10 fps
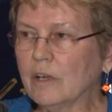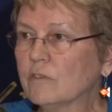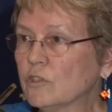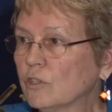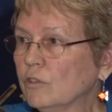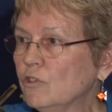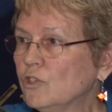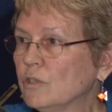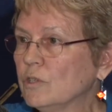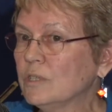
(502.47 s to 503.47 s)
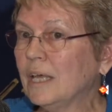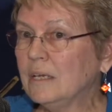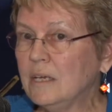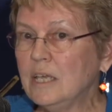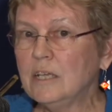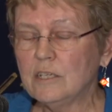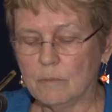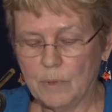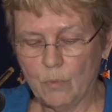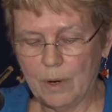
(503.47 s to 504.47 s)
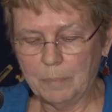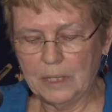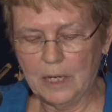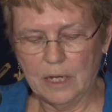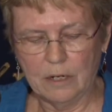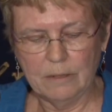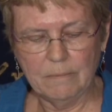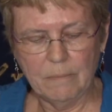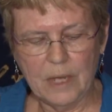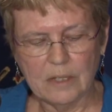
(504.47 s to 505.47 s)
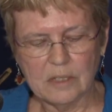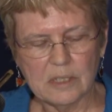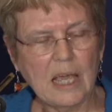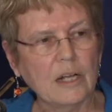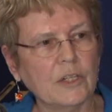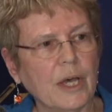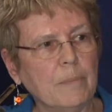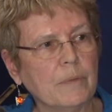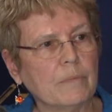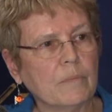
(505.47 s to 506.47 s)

of solutions that need to be replicated and scaled up,